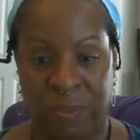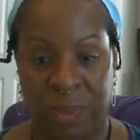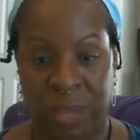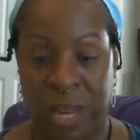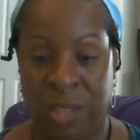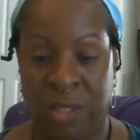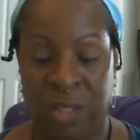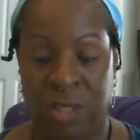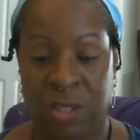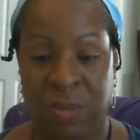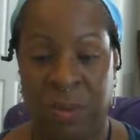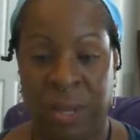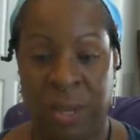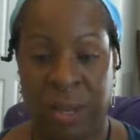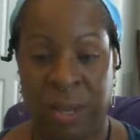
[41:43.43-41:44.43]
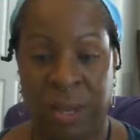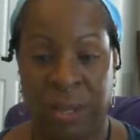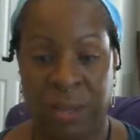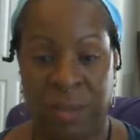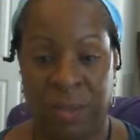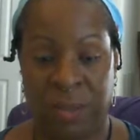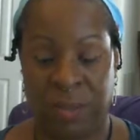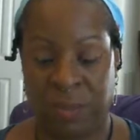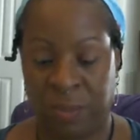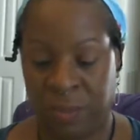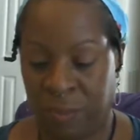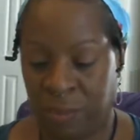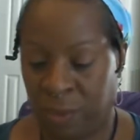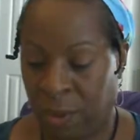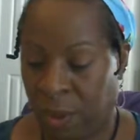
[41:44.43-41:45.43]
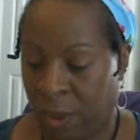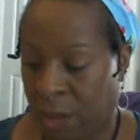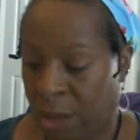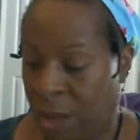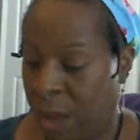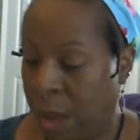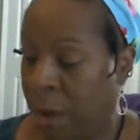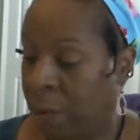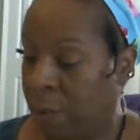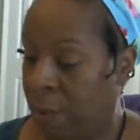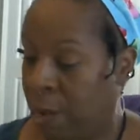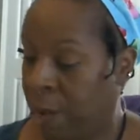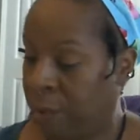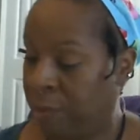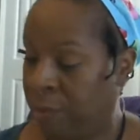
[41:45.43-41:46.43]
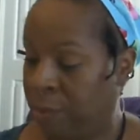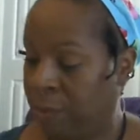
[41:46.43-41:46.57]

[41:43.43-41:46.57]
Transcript: That's just the way it is. All right.